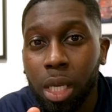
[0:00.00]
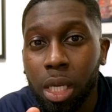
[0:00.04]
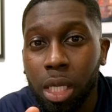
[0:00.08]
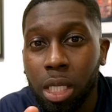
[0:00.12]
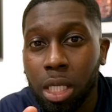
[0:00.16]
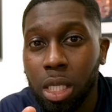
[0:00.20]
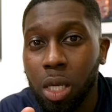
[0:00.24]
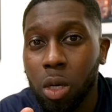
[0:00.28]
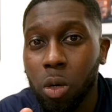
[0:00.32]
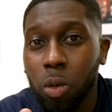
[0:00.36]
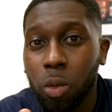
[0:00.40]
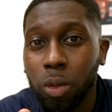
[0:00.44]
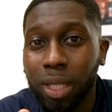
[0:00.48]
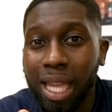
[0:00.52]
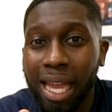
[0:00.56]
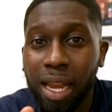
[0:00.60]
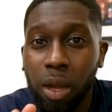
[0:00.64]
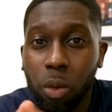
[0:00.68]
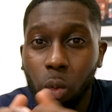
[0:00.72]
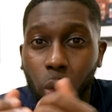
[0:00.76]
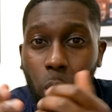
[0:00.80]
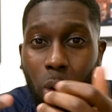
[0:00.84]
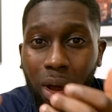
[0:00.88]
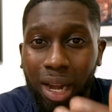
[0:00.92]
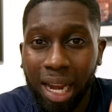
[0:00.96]
So
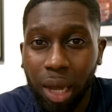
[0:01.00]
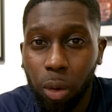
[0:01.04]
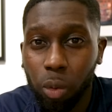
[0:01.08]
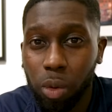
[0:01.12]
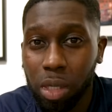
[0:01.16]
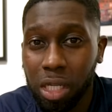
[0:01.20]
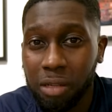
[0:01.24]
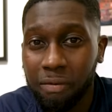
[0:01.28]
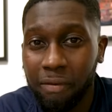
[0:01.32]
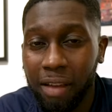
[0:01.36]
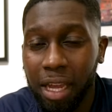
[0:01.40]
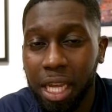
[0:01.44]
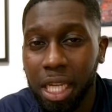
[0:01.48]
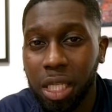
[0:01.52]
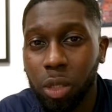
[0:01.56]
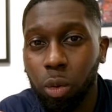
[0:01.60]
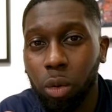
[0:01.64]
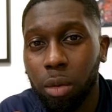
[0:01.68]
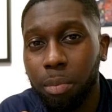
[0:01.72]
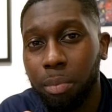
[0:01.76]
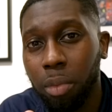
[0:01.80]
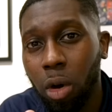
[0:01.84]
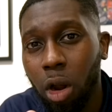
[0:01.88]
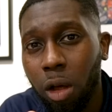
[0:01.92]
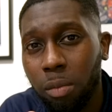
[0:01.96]
then when I was faced
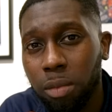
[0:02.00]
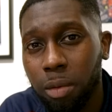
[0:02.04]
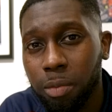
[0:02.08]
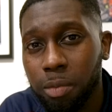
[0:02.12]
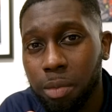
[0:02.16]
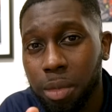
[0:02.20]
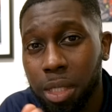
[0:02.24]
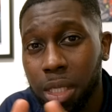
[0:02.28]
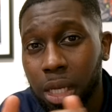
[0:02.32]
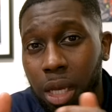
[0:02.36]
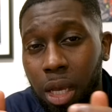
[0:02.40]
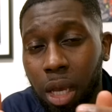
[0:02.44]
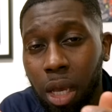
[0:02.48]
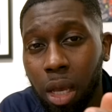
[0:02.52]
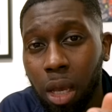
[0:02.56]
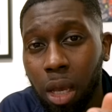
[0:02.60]
with problems,